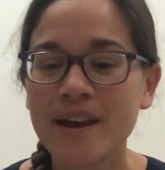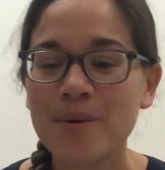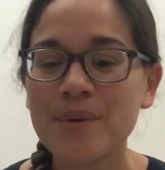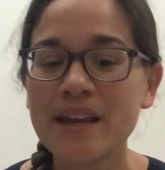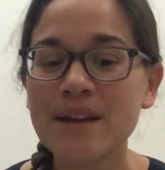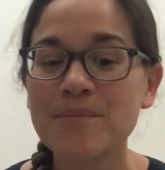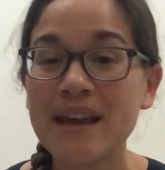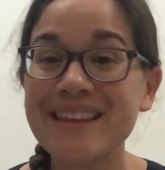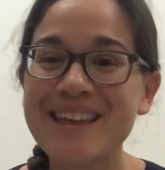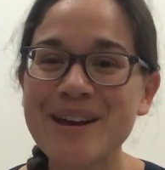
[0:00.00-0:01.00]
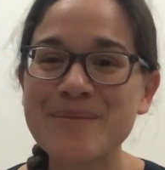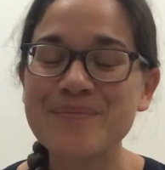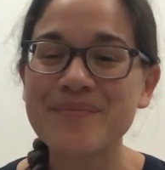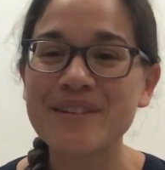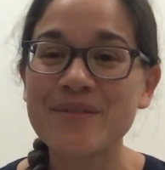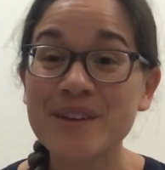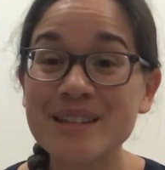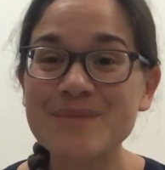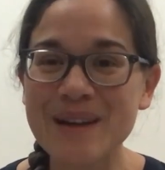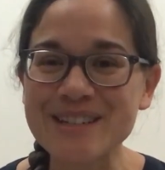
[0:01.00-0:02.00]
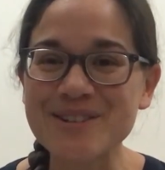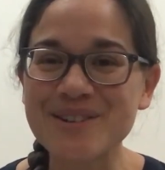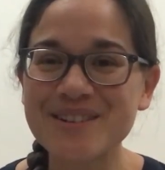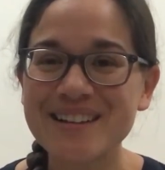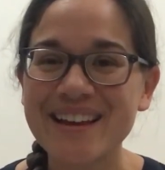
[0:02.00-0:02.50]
We can make them feel special,